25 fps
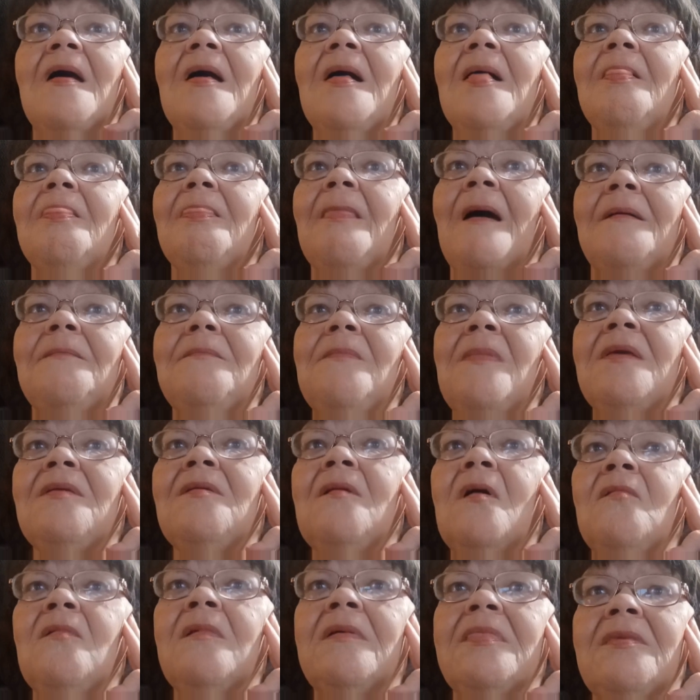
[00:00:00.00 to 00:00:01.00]
Let me
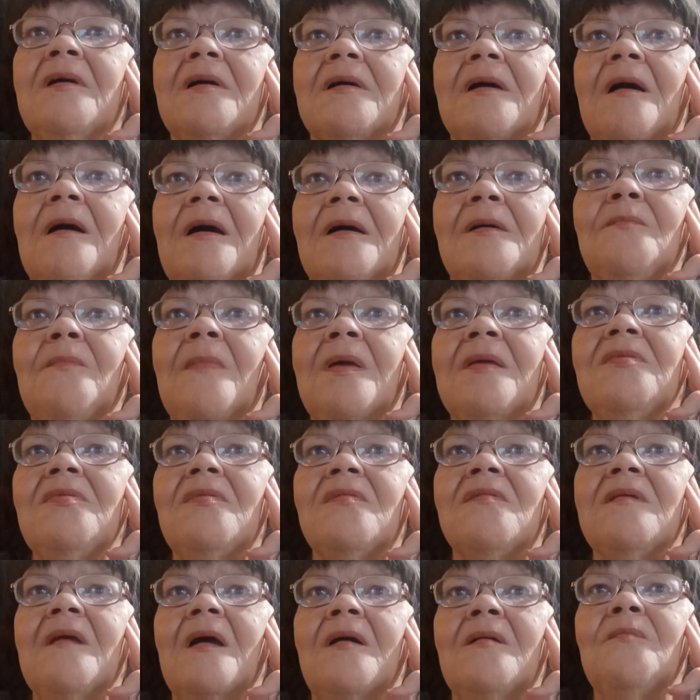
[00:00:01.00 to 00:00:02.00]
know in the
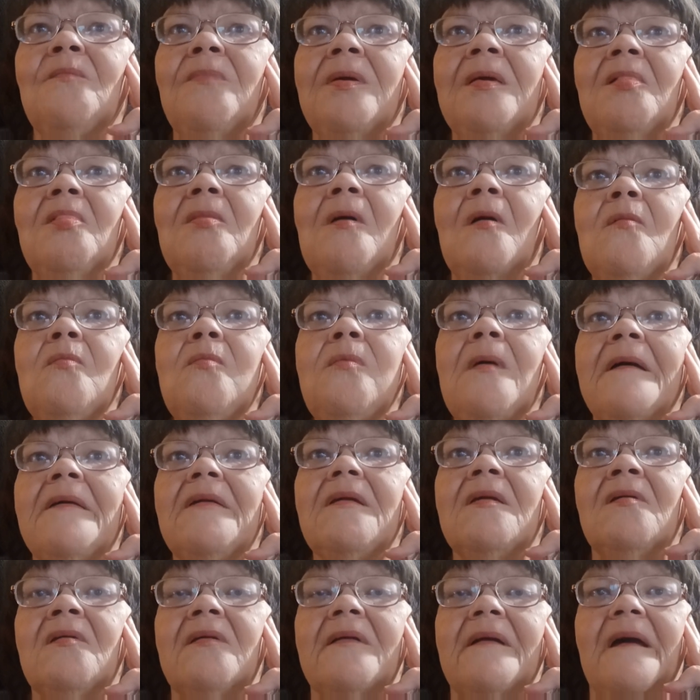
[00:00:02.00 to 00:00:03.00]
comments down below what
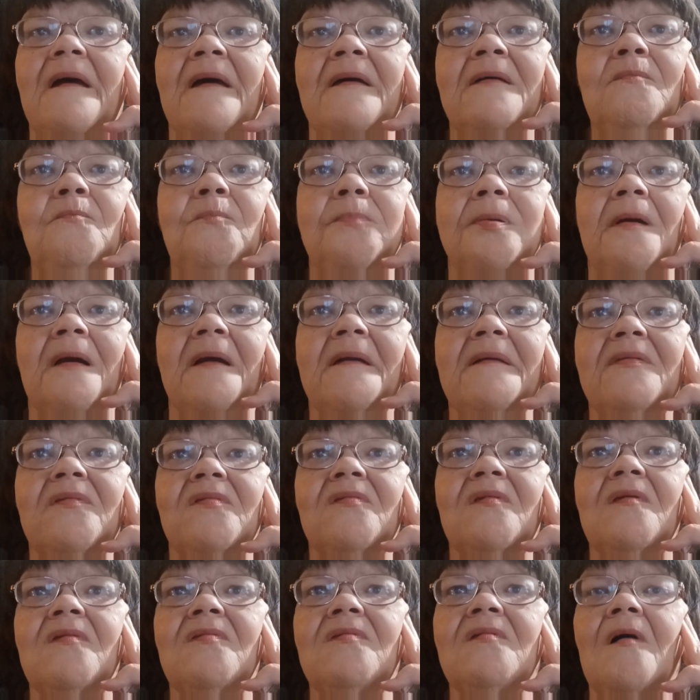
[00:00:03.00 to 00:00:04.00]
your egg
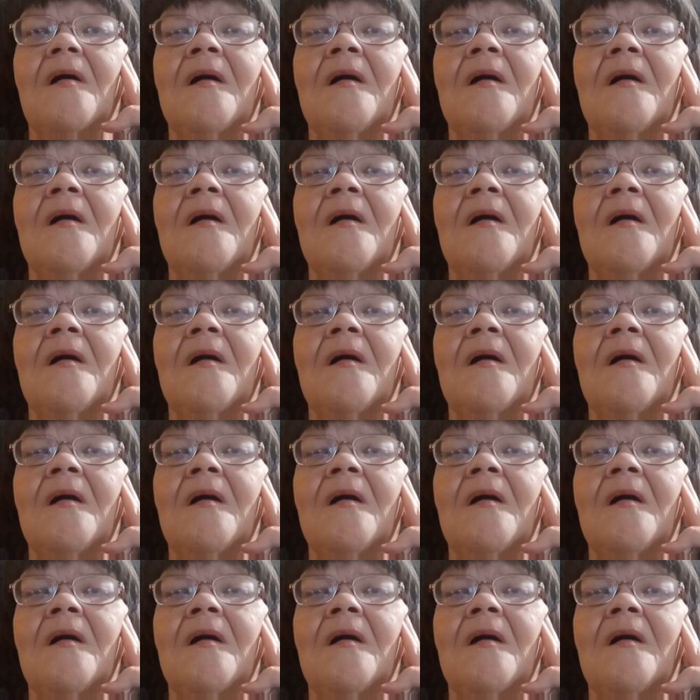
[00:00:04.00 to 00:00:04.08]
prices